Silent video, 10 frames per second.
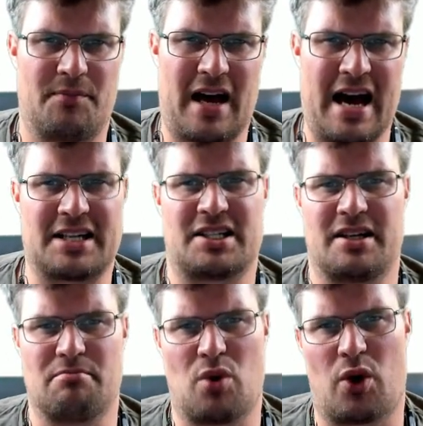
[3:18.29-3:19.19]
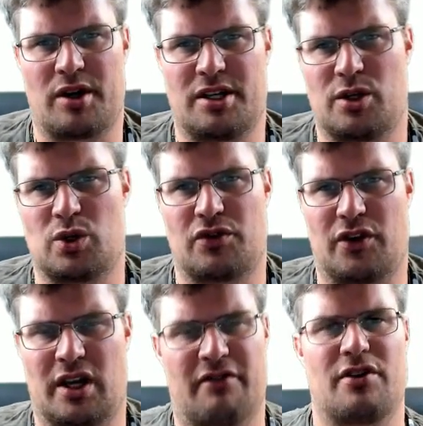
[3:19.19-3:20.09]
actually more
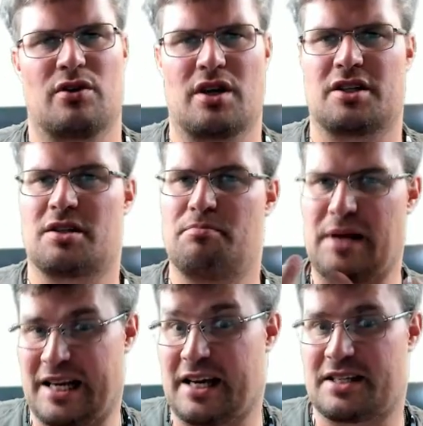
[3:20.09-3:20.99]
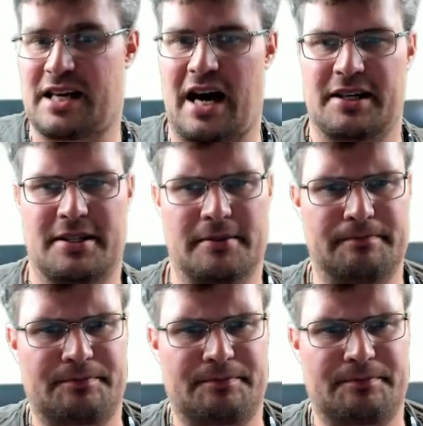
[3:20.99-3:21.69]
useful if you're just building a site.